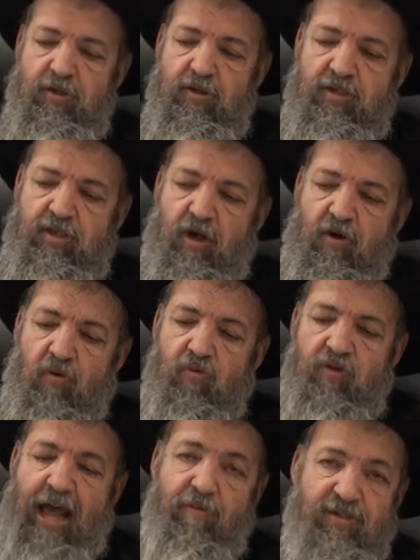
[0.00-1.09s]
So
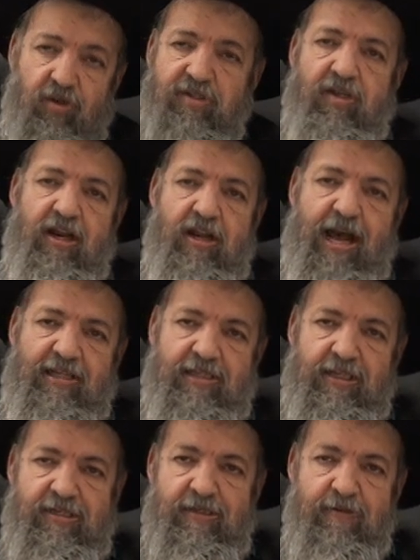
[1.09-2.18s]
that was also the
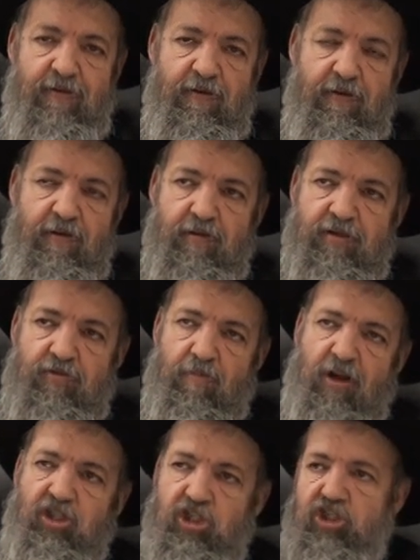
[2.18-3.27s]
Nazis. As
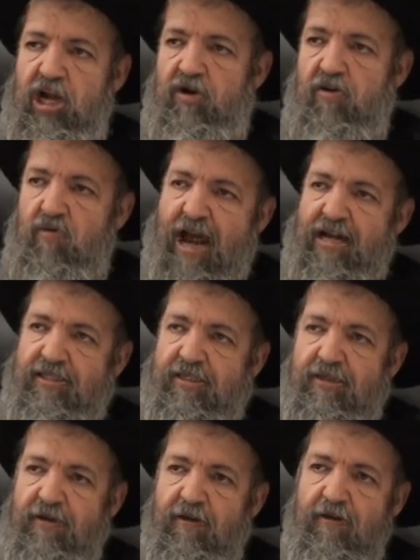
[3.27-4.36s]
Ramosha Shera
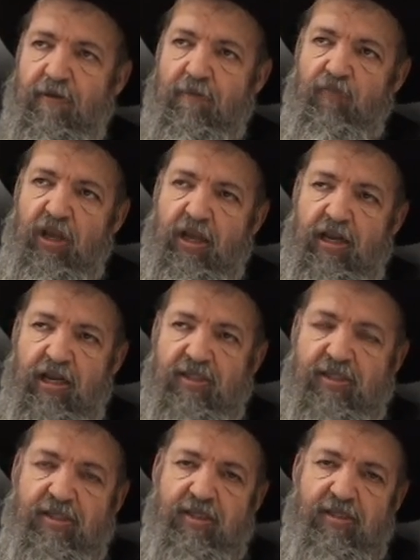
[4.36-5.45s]
writes in
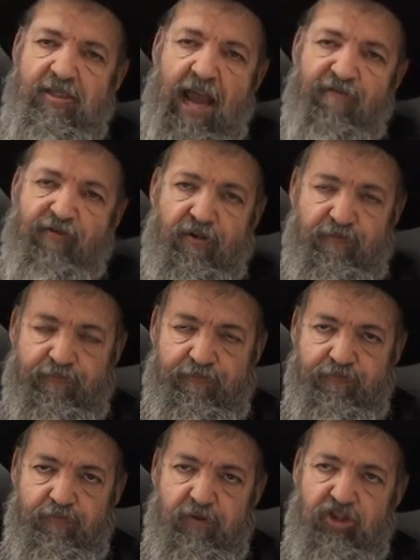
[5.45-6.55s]
his Sefer,
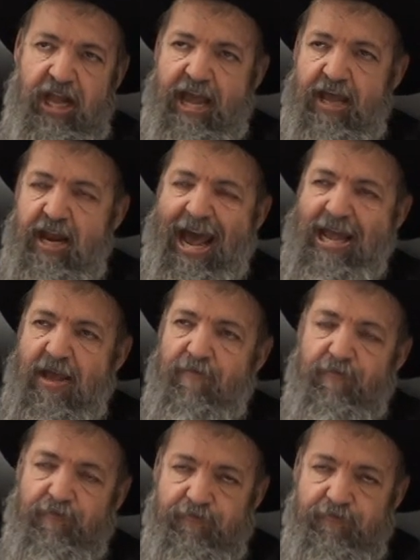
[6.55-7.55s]
Gnei